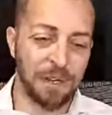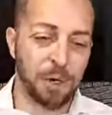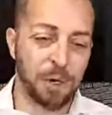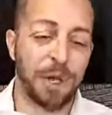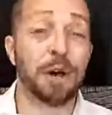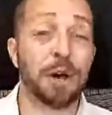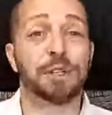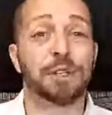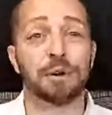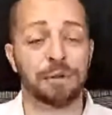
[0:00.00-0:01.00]
So we go
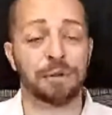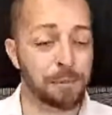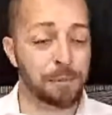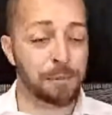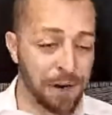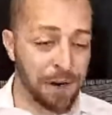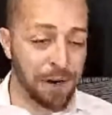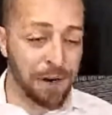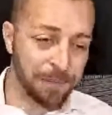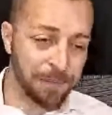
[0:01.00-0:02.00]
to the
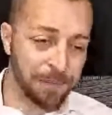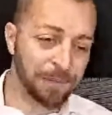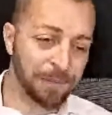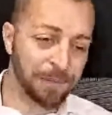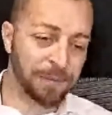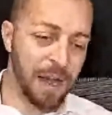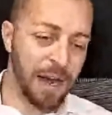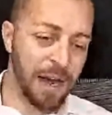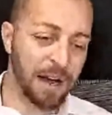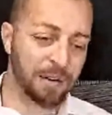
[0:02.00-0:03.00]
mirror
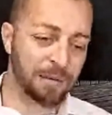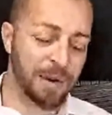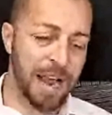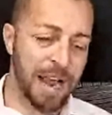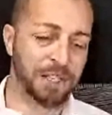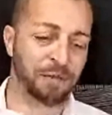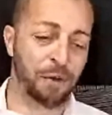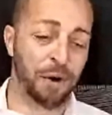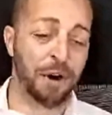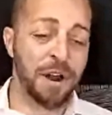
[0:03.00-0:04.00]
uh, next
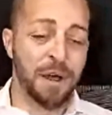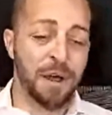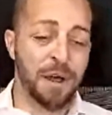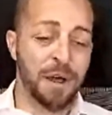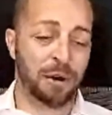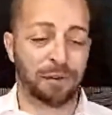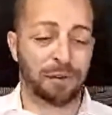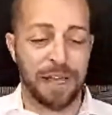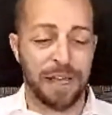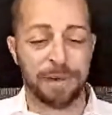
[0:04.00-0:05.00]
for
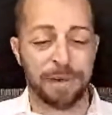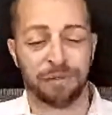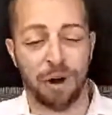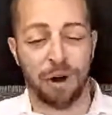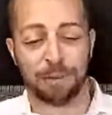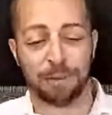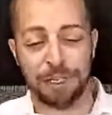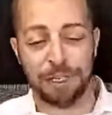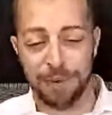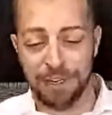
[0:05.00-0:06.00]
powerful image of
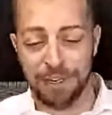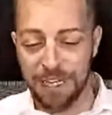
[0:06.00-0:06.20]
Archbishop and